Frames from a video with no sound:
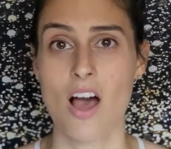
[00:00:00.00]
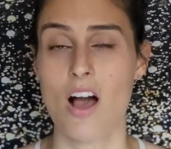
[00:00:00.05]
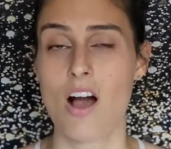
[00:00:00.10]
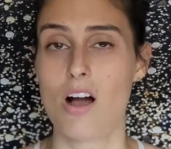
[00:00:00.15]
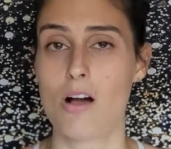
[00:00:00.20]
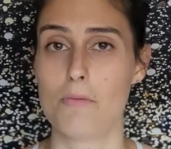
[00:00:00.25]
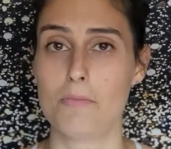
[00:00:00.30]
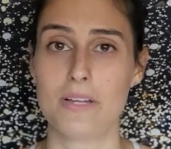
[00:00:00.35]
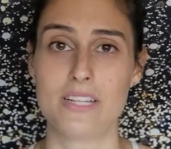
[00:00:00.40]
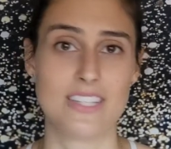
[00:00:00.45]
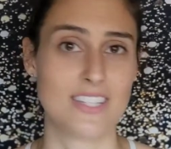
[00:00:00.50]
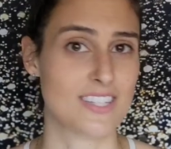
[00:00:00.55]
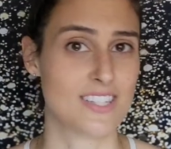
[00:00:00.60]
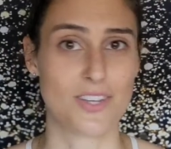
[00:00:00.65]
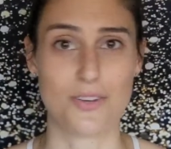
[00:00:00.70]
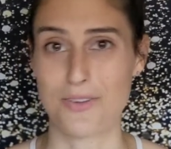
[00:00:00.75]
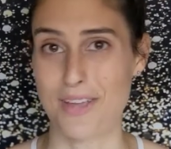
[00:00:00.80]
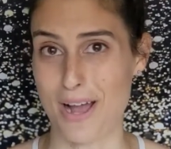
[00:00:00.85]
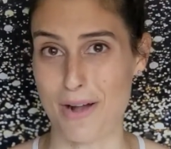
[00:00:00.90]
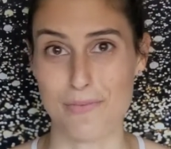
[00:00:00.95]
And
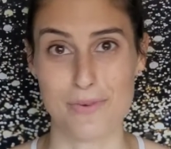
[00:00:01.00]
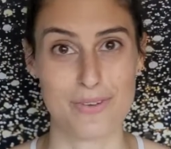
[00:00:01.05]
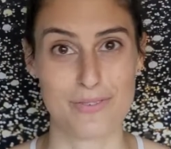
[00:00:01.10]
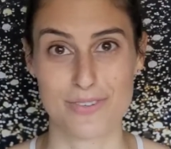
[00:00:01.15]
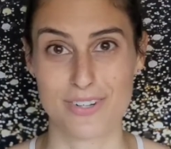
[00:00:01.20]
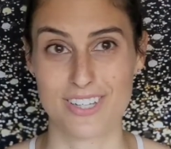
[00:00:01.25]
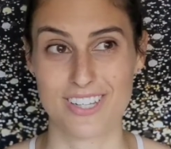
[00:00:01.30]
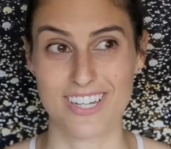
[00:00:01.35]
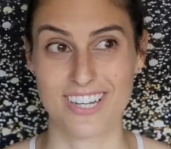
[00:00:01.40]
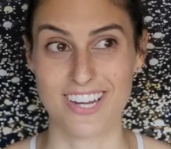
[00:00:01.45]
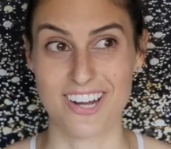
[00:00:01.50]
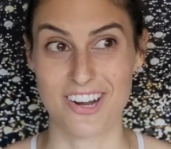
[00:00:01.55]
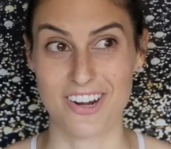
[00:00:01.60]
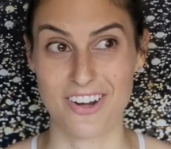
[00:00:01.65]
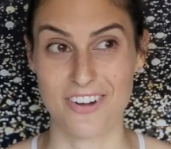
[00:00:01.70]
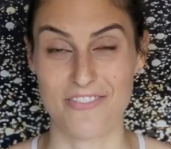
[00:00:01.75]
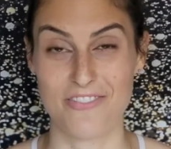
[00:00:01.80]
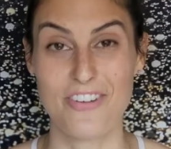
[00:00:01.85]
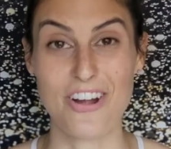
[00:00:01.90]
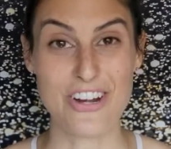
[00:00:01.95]
so yeah, we really
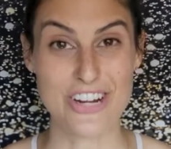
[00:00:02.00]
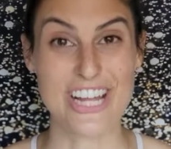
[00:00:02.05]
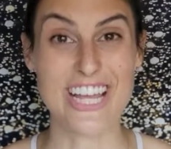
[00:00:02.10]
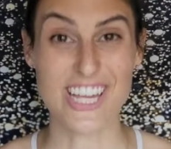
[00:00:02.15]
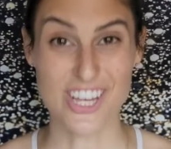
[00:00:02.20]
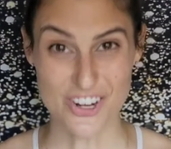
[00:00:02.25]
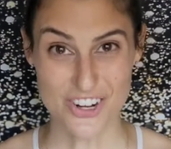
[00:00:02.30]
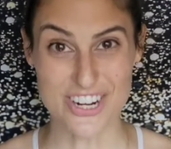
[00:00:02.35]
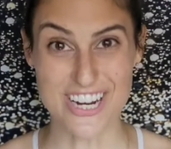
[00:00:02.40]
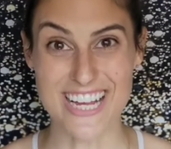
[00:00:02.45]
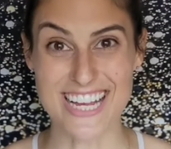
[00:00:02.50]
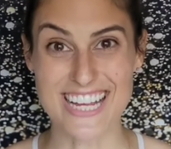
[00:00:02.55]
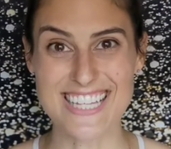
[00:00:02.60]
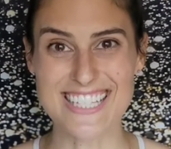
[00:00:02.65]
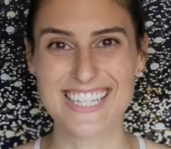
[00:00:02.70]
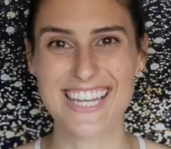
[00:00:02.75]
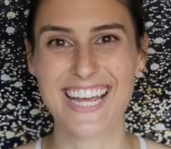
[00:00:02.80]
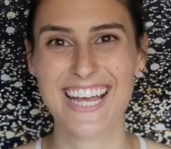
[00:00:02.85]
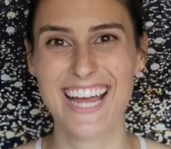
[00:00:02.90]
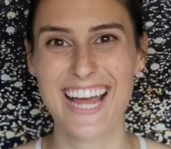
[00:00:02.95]
are very
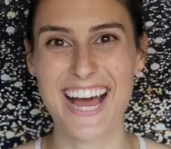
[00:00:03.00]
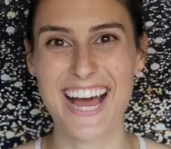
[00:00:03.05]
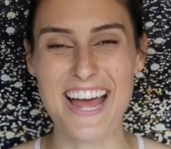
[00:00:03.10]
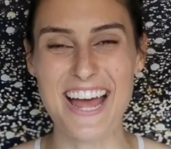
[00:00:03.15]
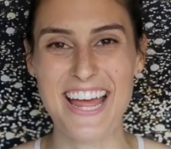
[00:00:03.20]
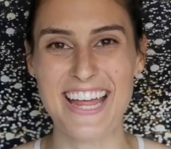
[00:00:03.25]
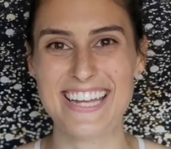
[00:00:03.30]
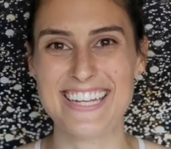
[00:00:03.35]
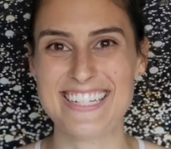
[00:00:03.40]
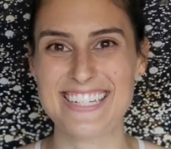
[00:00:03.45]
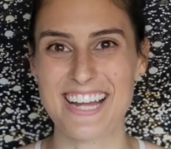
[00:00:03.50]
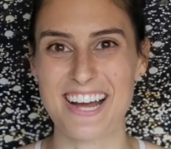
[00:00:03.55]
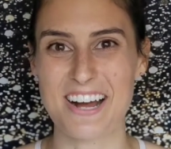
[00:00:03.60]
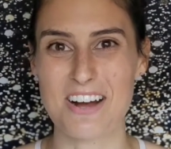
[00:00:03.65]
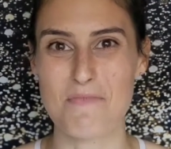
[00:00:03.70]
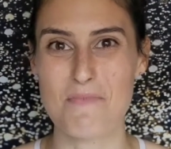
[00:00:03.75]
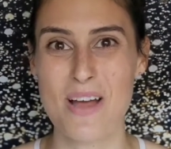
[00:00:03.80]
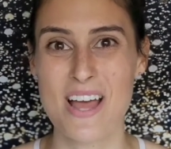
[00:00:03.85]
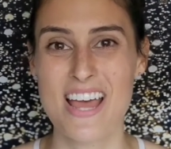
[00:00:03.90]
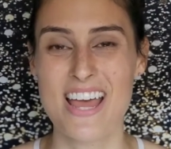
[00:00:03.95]
curious
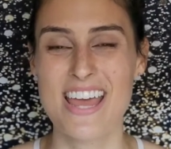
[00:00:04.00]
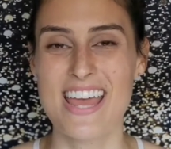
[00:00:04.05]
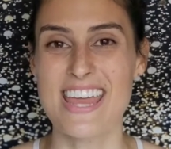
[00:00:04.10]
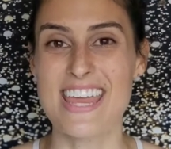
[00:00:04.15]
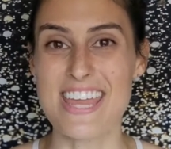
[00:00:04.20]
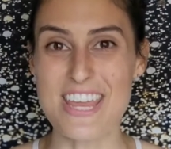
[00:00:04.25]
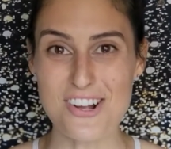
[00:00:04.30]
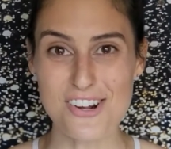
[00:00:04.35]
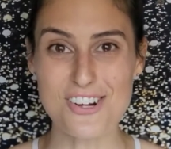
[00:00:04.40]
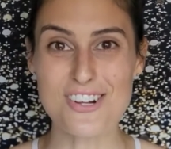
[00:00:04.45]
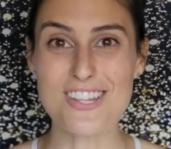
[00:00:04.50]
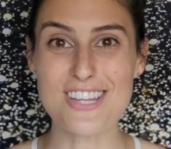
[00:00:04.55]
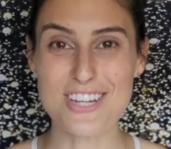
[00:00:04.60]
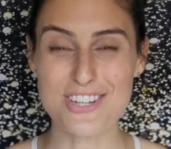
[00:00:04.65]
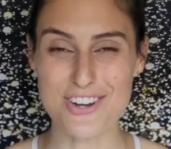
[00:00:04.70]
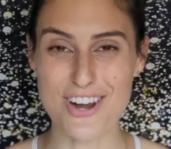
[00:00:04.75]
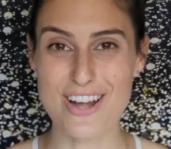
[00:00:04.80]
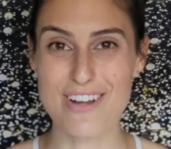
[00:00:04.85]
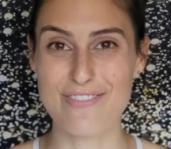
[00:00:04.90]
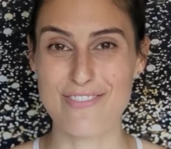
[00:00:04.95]
and eagerly
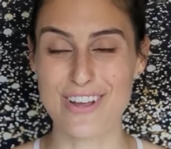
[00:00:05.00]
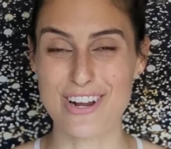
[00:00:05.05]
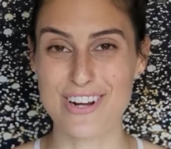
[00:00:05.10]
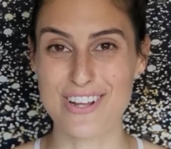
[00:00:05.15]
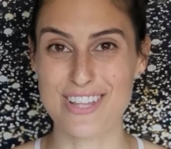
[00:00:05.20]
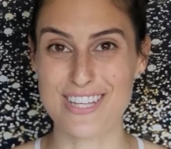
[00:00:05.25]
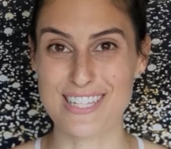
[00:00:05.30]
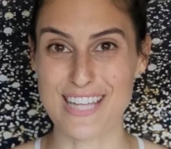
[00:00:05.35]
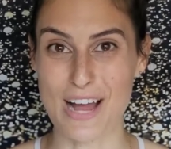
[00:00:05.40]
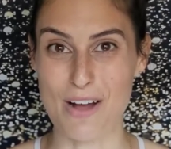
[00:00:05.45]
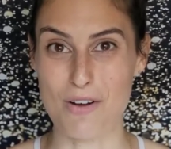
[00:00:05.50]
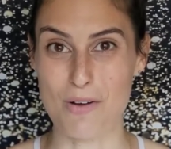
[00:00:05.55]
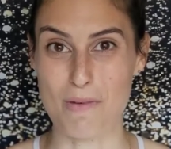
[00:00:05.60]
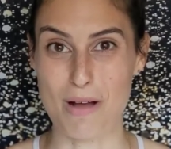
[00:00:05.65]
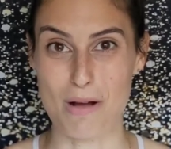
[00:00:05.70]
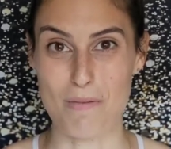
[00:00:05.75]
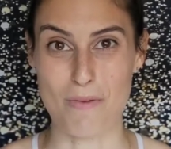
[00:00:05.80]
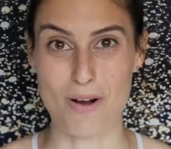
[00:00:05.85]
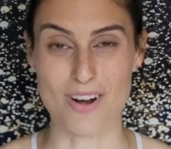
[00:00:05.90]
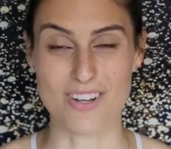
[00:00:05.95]
trying to figure this out
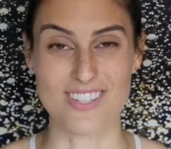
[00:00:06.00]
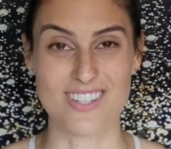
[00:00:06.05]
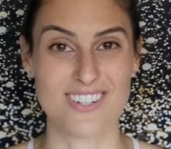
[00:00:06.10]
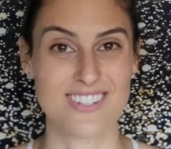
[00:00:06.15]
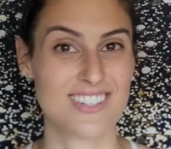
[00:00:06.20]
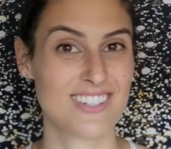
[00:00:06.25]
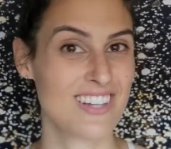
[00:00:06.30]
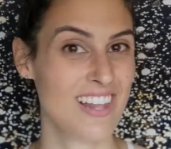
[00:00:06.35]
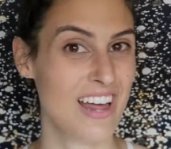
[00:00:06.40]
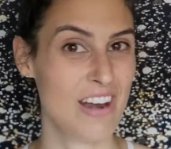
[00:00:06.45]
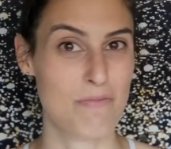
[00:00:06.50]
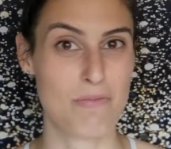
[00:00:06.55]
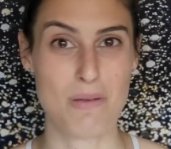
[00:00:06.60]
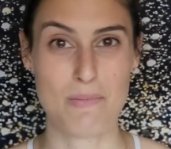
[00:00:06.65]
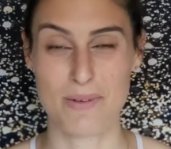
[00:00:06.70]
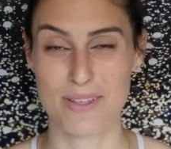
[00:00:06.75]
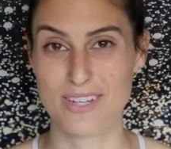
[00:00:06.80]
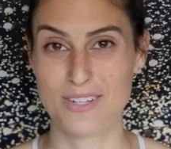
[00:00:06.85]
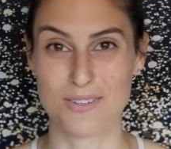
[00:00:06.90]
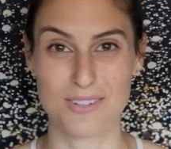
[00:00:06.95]
about Mars. There's a lot of
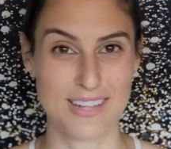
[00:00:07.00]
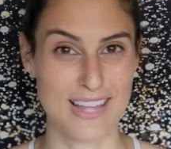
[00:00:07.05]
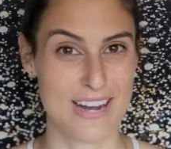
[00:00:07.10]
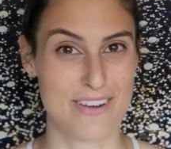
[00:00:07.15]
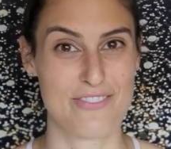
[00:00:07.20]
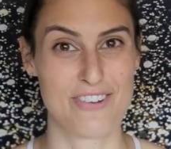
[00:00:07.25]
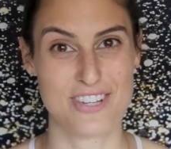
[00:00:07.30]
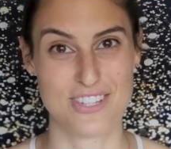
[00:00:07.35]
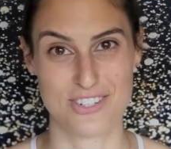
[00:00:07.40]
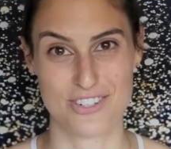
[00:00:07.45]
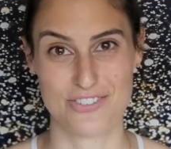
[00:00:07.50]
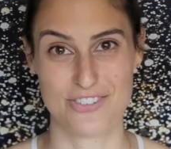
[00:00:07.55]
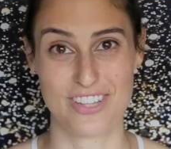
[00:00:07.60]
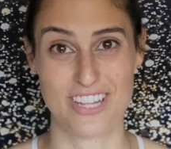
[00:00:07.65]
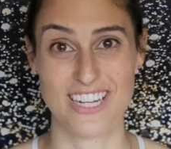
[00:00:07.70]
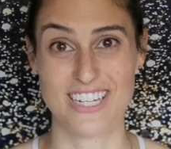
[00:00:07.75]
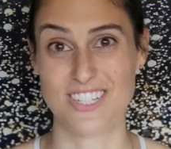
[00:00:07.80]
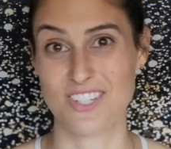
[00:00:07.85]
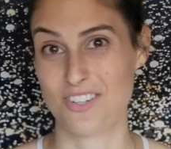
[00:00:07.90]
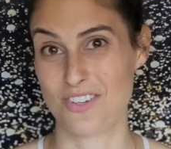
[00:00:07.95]
people that do a lot of research
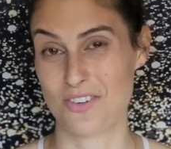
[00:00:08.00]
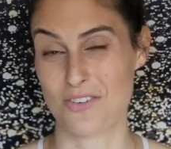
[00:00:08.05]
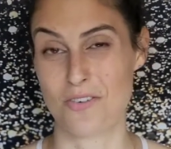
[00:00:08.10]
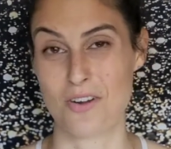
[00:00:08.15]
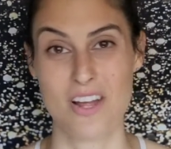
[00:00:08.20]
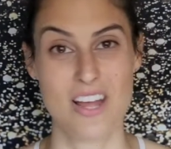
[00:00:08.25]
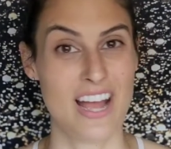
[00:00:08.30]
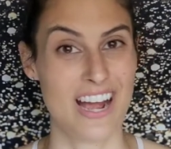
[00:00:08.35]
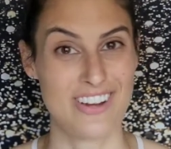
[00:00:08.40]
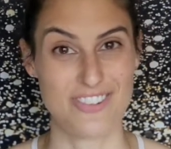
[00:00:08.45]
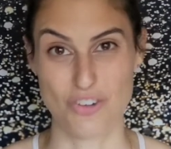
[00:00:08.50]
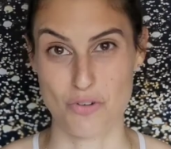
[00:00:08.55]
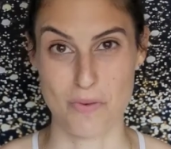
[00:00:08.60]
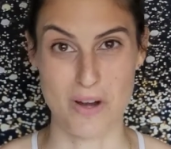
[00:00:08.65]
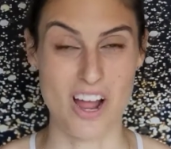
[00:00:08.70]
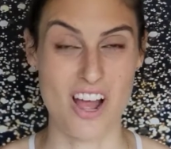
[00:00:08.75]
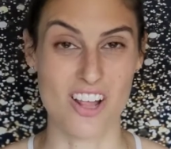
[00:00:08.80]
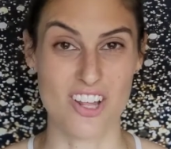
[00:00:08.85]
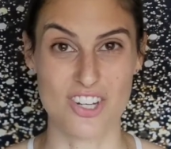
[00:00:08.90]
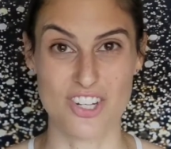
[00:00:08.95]
related to
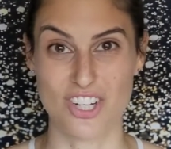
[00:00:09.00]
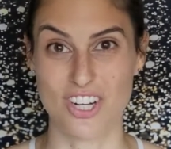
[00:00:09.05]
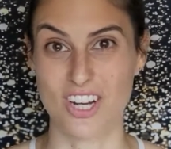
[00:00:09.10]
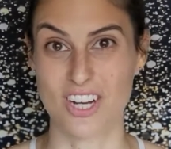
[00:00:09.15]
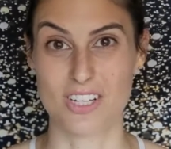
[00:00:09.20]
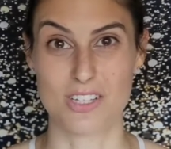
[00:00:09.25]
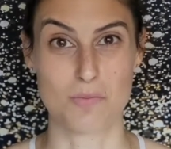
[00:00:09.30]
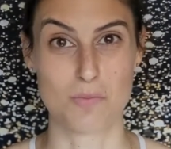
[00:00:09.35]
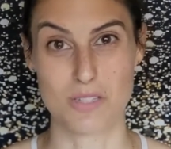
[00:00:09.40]
astrobiology,